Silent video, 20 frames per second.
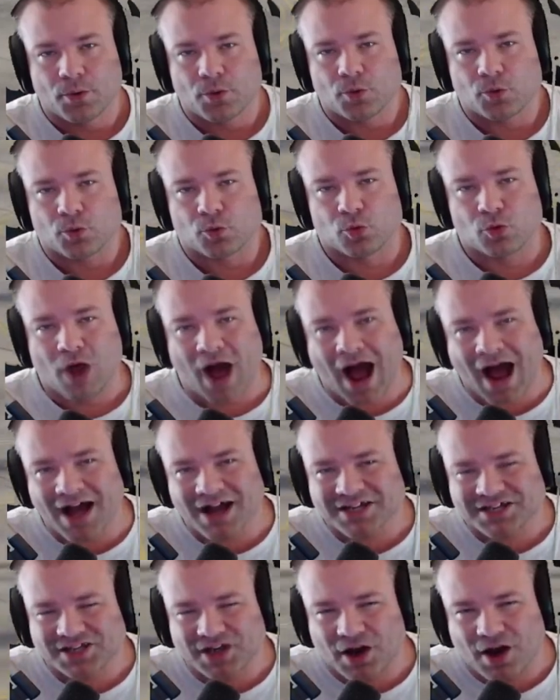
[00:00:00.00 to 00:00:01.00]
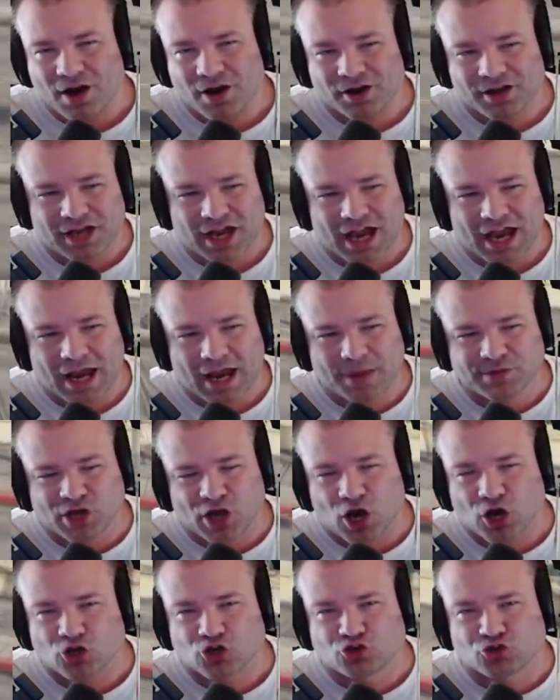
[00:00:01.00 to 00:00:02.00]
Rockstar Games
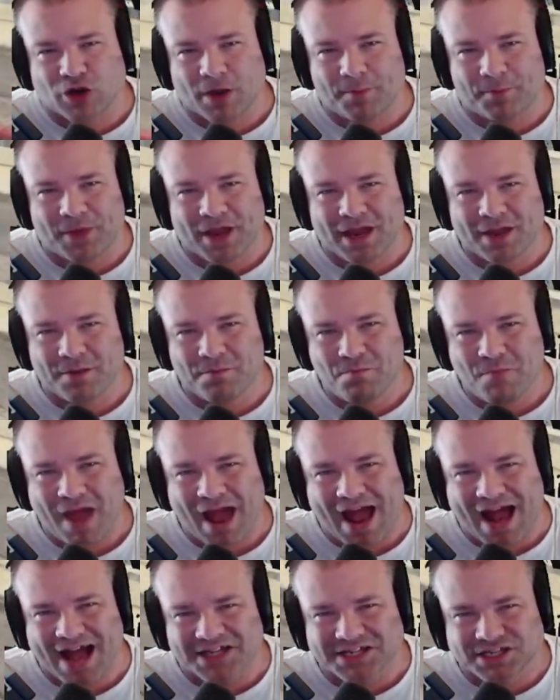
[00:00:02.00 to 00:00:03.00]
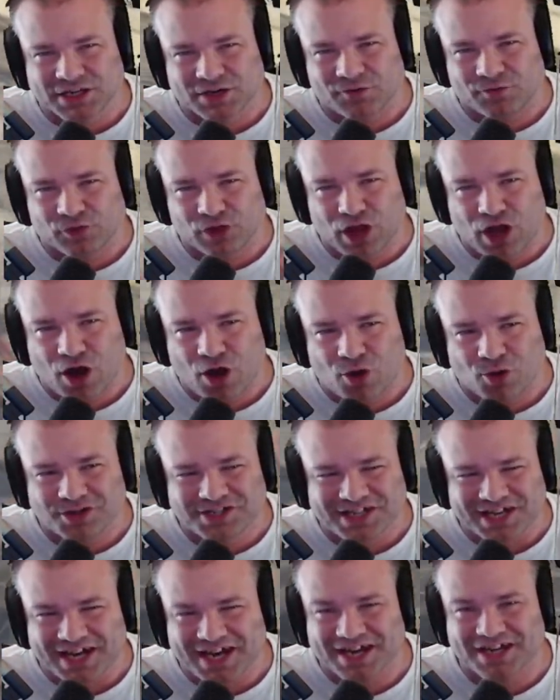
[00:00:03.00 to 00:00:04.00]
are dripping massive
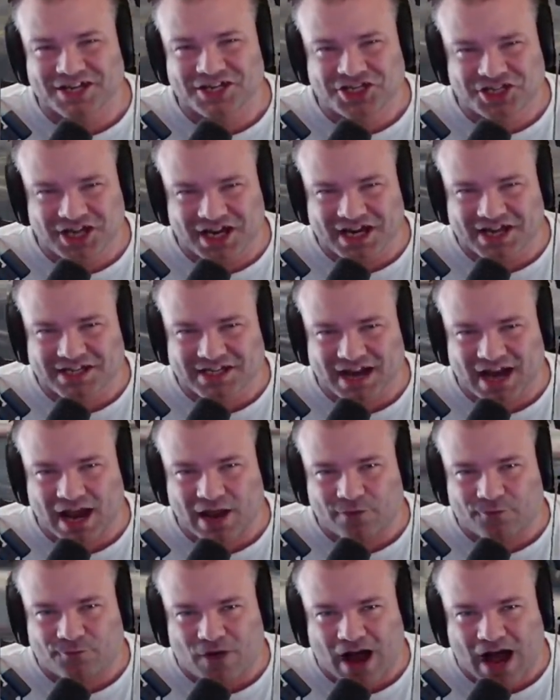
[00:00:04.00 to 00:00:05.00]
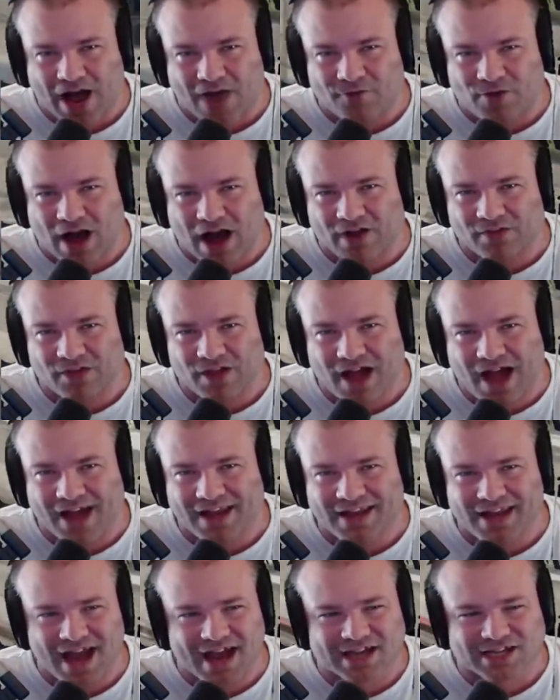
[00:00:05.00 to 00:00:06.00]
loads in GTA 5
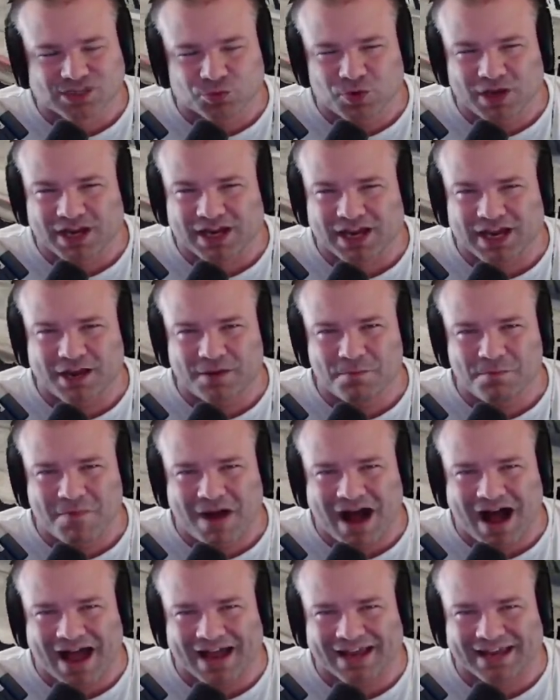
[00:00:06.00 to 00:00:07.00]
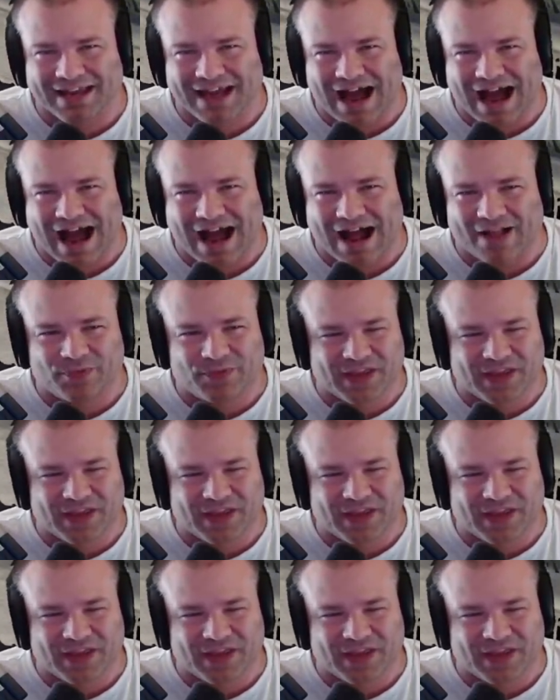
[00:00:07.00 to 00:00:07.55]
Online next week, and my God,